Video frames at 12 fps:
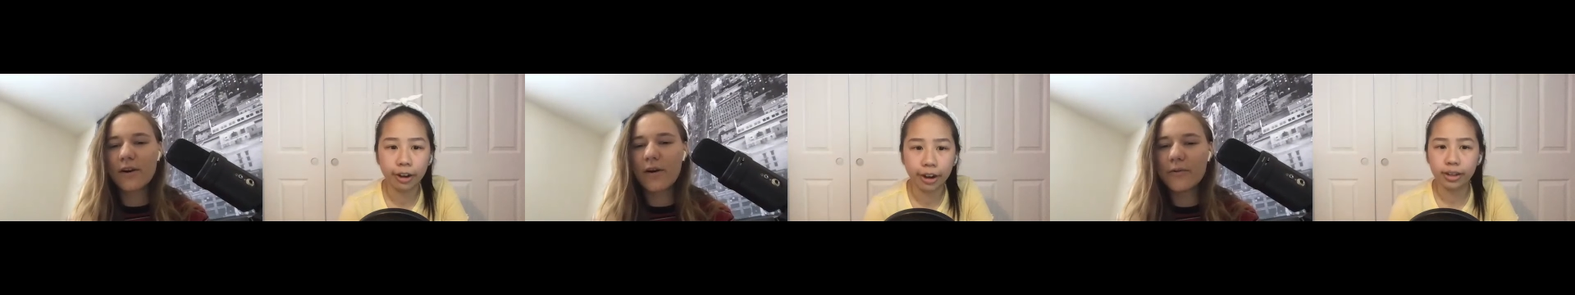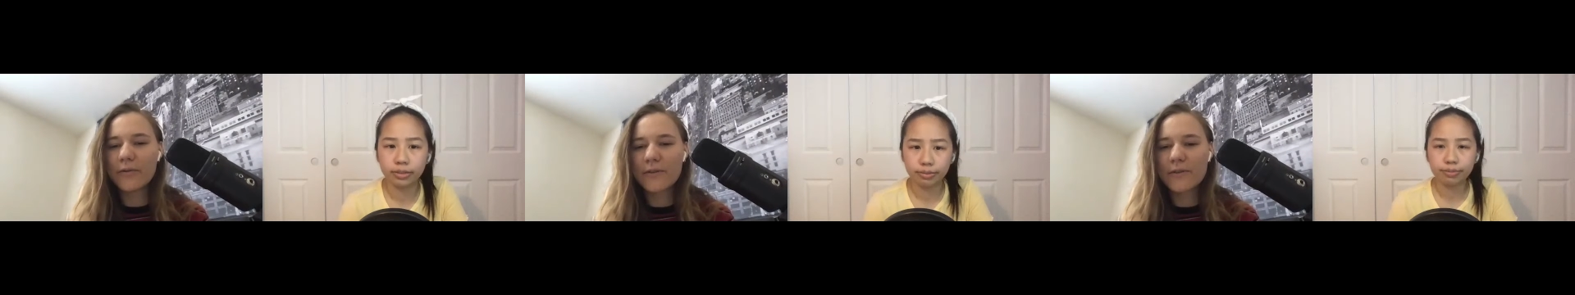Speaker 1: your
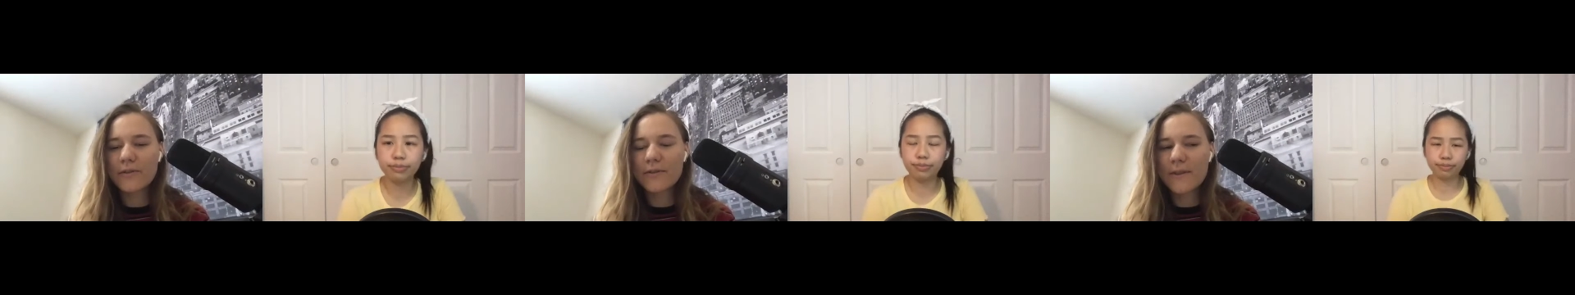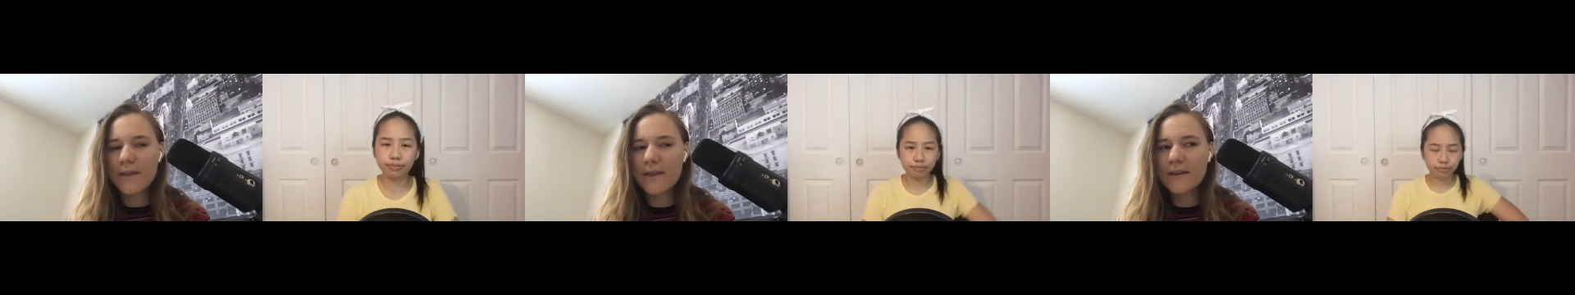own
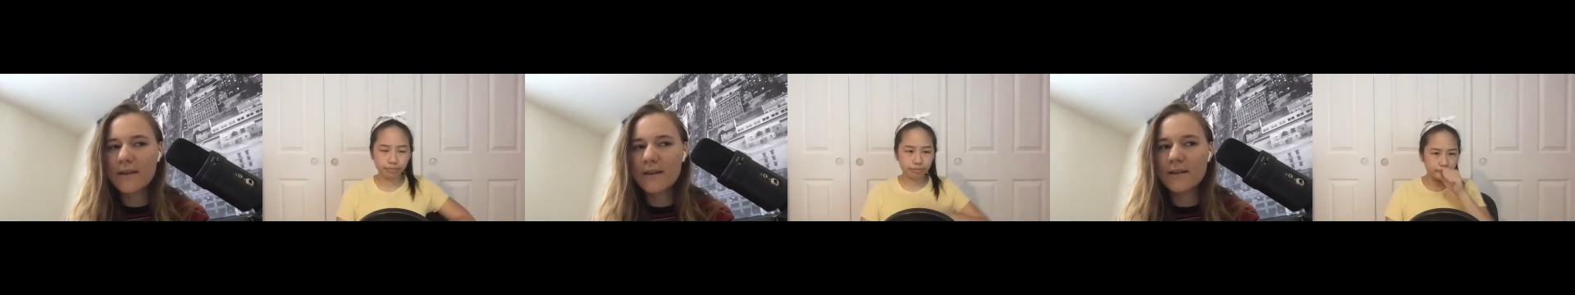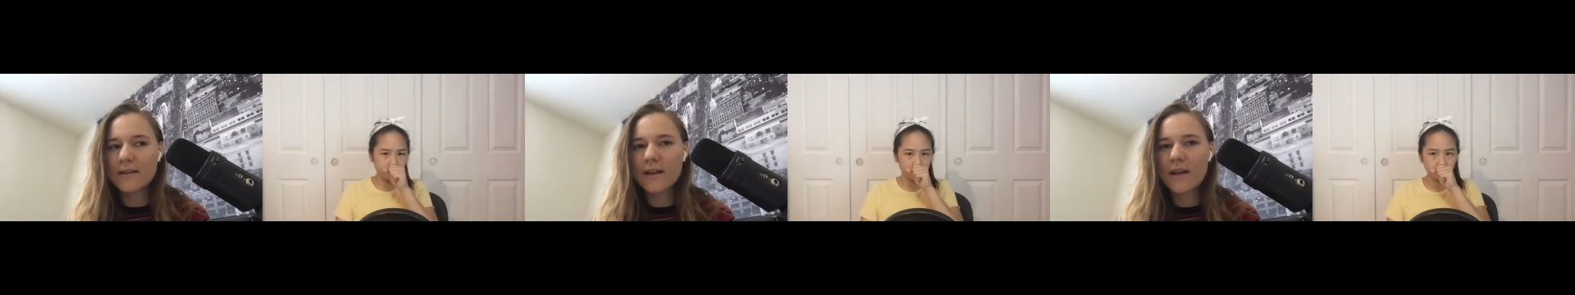thing mm.
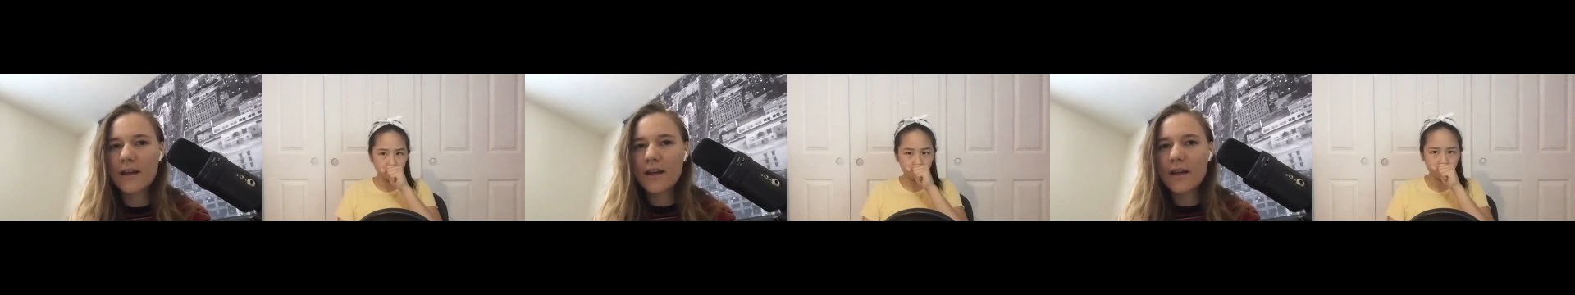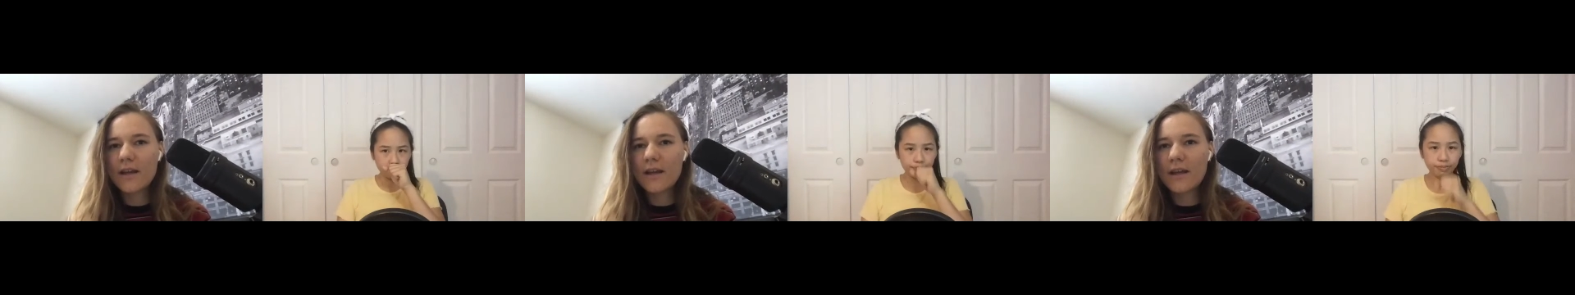and
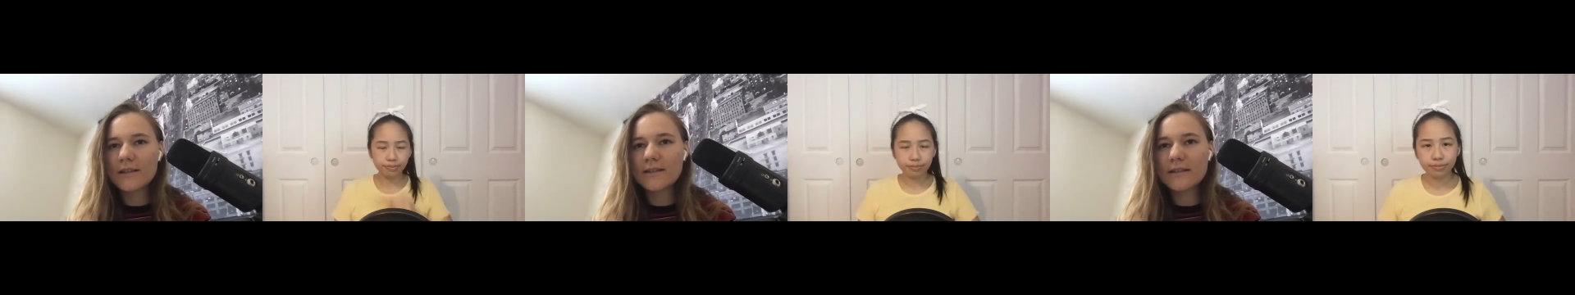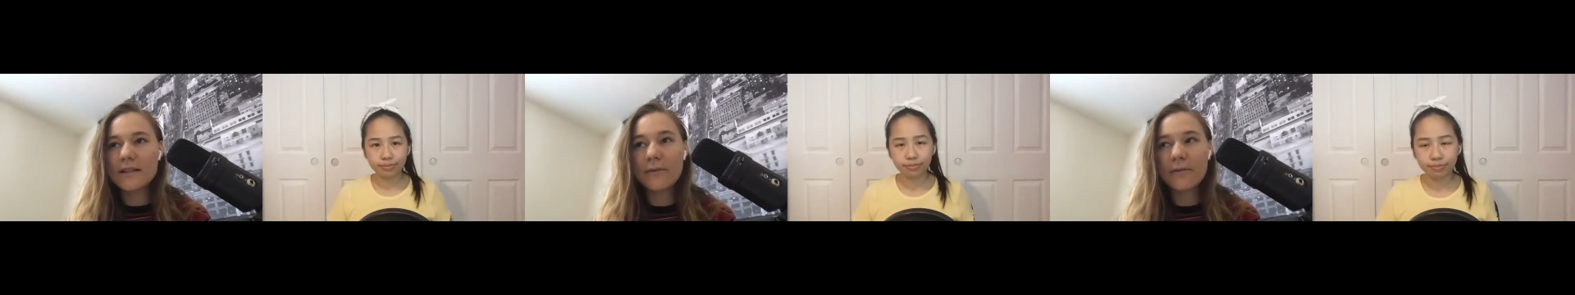
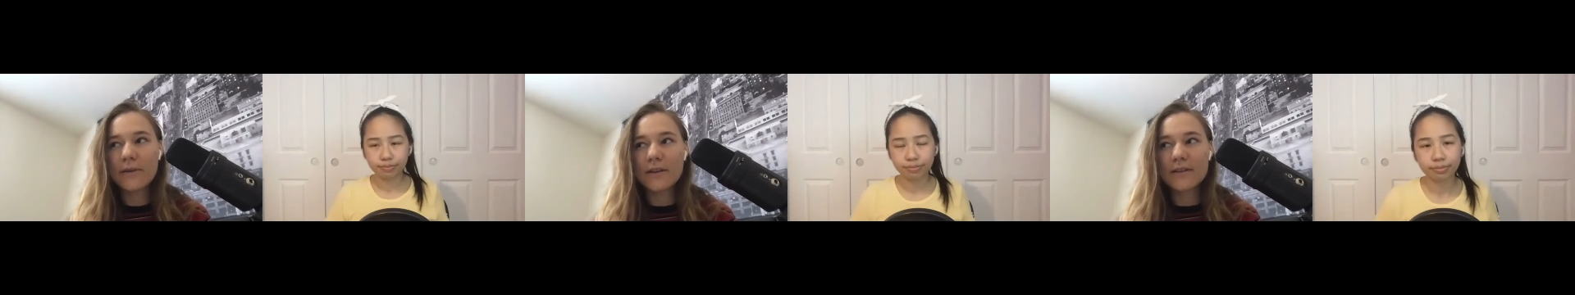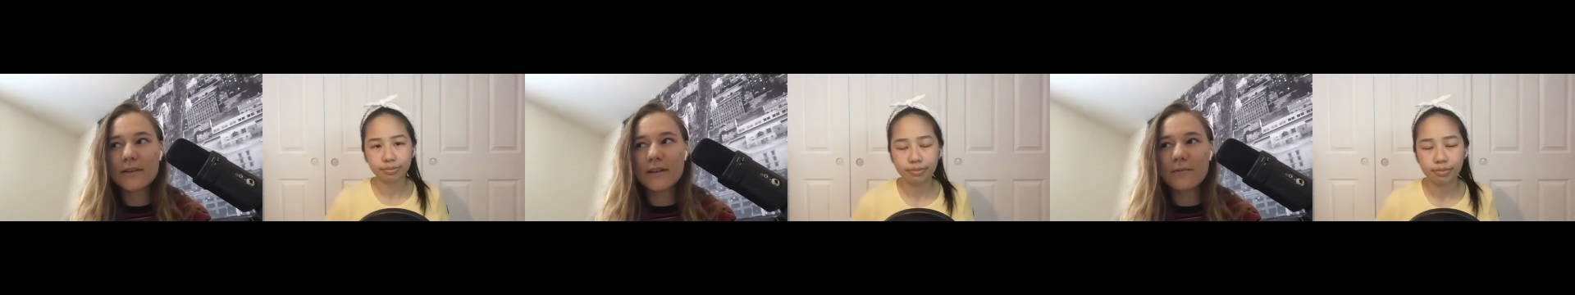it's
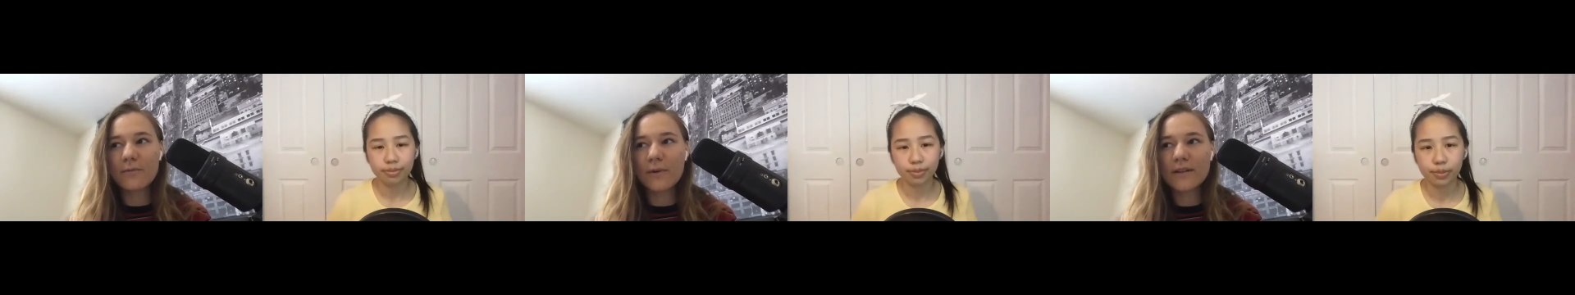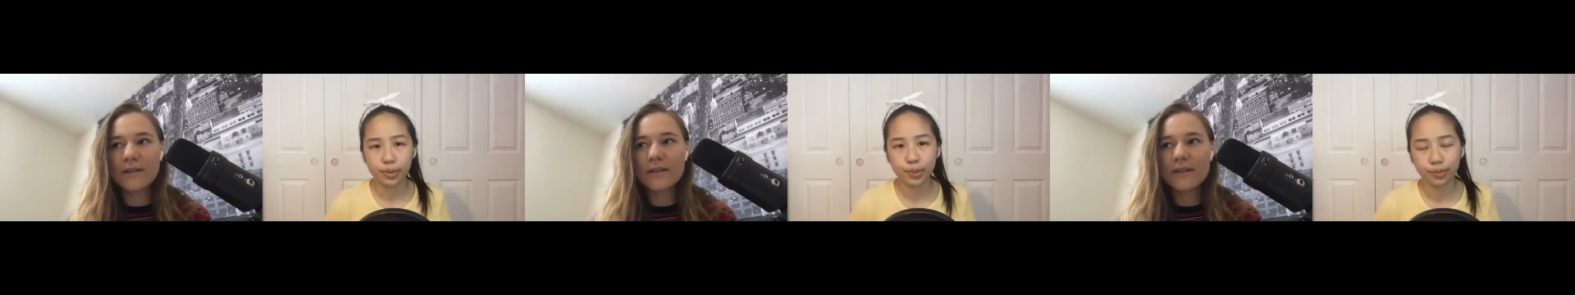different than
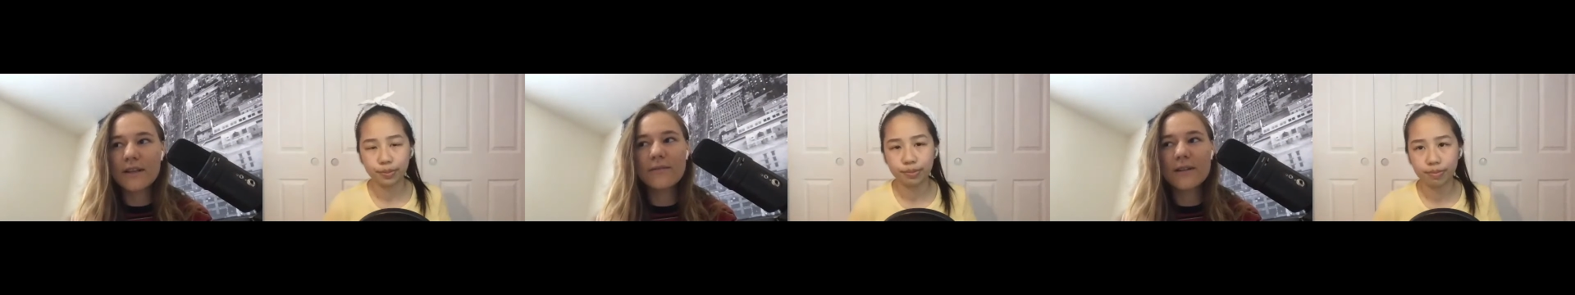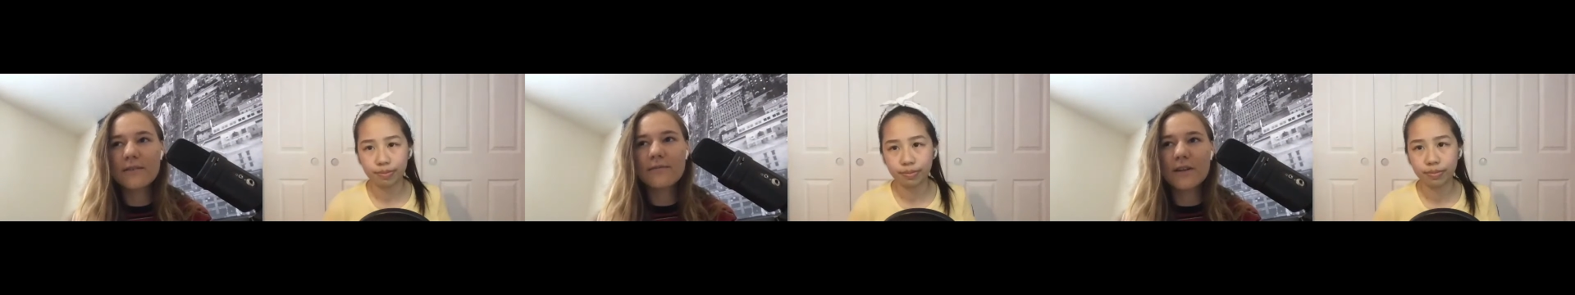what
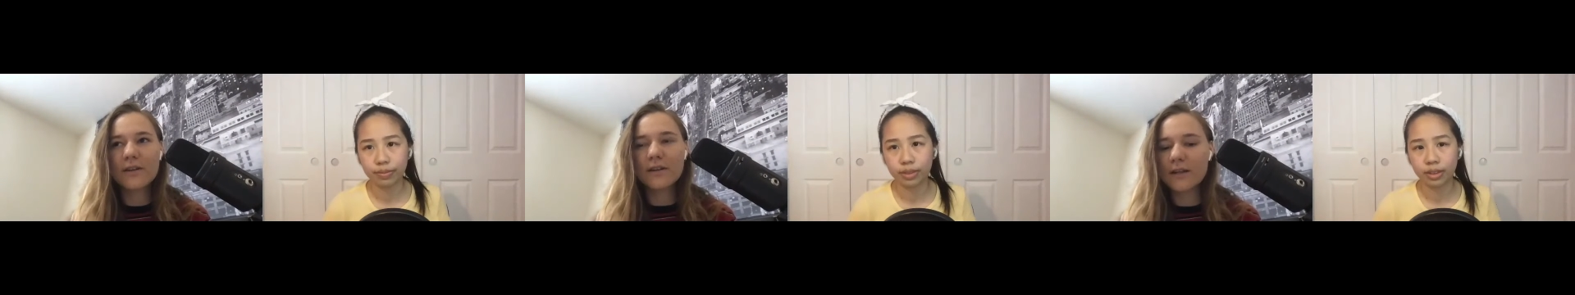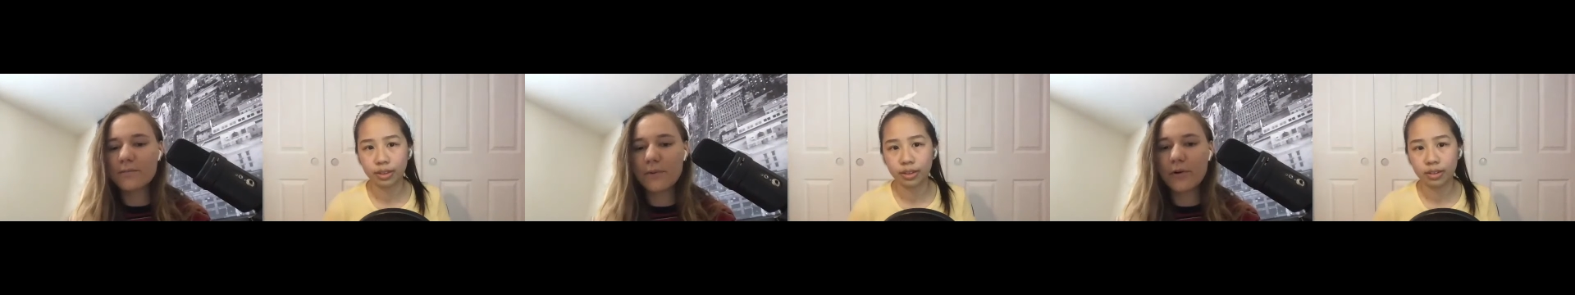even if you're
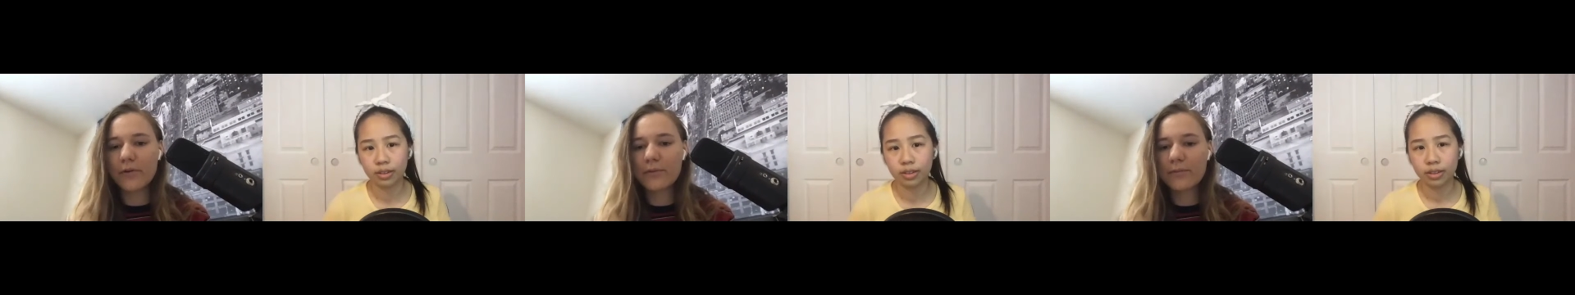like both